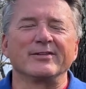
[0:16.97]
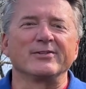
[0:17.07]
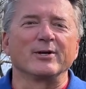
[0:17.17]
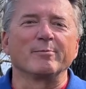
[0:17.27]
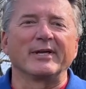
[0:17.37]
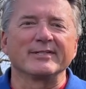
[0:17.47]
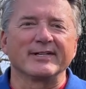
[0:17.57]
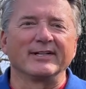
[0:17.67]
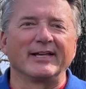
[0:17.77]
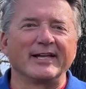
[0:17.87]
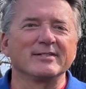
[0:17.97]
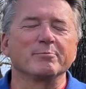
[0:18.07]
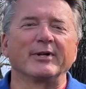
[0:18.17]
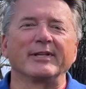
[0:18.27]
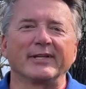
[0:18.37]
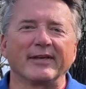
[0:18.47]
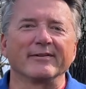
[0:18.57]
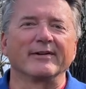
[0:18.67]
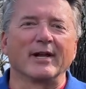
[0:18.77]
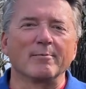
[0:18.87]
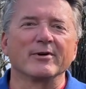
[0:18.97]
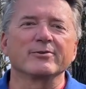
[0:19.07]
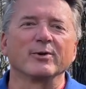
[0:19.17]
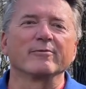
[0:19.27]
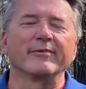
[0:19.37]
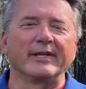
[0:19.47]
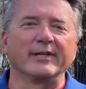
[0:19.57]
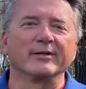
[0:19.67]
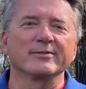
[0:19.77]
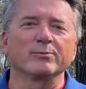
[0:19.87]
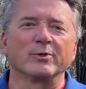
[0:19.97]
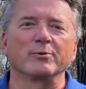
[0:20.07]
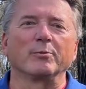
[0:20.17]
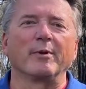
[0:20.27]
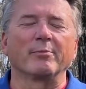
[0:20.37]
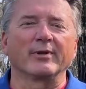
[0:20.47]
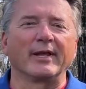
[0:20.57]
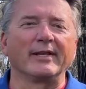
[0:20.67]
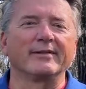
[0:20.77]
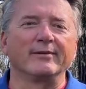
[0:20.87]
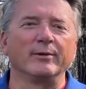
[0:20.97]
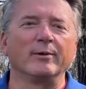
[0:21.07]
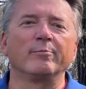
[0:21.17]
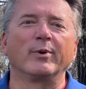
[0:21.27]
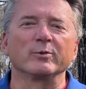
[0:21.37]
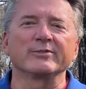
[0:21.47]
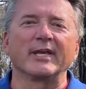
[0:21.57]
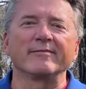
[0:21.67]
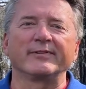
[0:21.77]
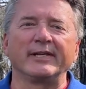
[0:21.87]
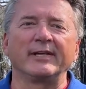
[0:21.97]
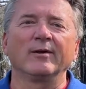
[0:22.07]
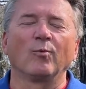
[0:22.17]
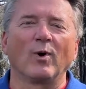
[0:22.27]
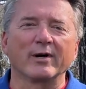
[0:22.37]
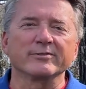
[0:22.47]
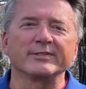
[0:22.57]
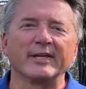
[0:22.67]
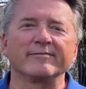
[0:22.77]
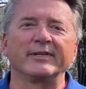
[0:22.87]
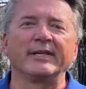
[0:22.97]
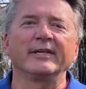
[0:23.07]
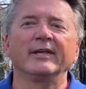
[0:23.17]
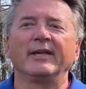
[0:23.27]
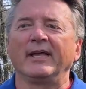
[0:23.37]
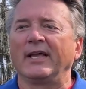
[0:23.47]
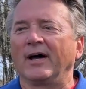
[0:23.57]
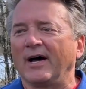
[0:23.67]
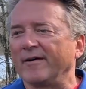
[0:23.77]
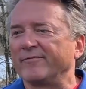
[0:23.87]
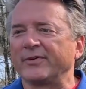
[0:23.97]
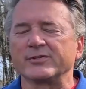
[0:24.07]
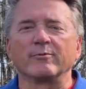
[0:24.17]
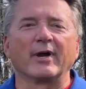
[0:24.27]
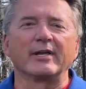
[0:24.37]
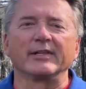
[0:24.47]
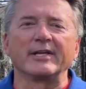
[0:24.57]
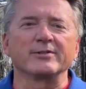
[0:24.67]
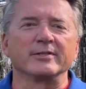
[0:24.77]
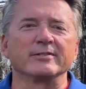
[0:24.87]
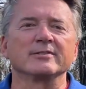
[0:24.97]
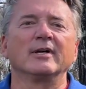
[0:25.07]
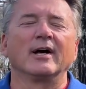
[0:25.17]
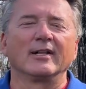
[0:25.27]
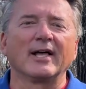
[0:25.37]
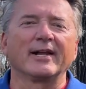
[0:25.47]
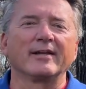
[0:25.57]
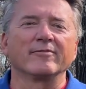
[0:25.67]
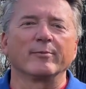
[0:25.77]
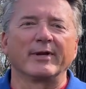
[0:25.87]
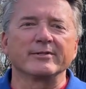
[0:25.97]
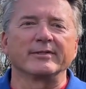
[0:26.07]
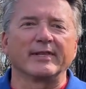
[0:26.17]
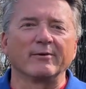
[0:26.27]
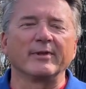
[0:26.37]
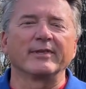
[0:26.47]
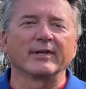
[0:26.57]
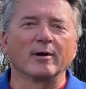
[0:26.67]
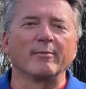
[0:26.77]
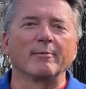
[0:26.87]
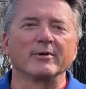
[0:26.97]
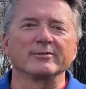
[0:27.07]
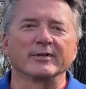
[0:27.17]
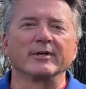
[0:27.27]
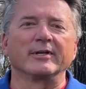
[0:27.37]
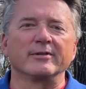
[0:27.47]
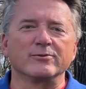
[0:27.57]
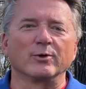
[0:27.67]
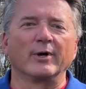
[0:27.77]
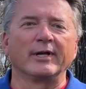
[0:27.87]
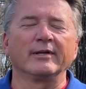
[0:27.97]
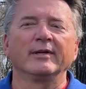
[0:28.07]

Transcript: This year, BSLA is putting together a number of short videos which will be pertaining to boat safety, water safety, fishing regulations, a lot of information that we think our members are going to enjoy.